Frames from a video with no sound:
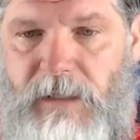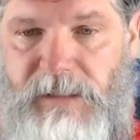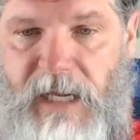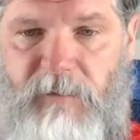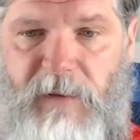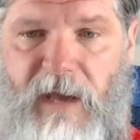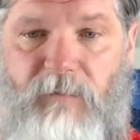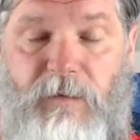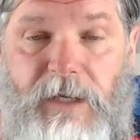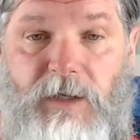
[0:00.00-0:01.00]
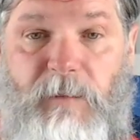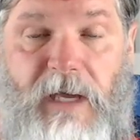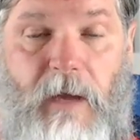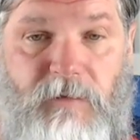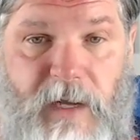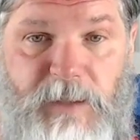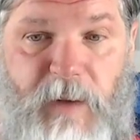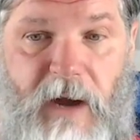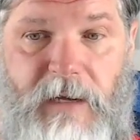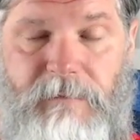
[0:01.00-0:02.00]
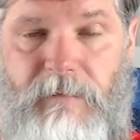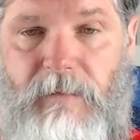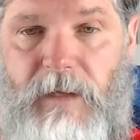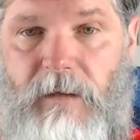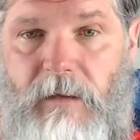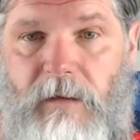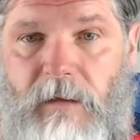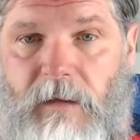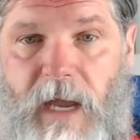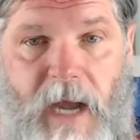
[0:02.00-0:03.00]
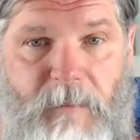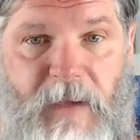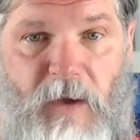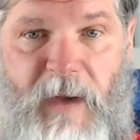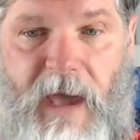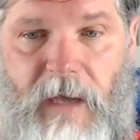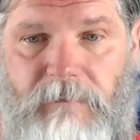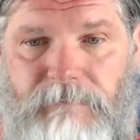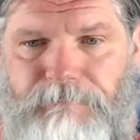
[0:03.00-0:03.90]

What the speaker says: ZANU-PF will need to become transparent and not be opaque.